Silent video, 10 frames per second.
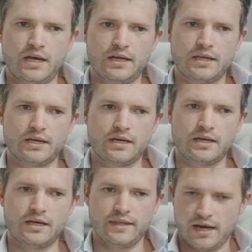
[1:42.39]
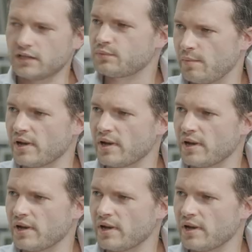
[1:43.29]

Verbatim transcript: And, uh, and that had to be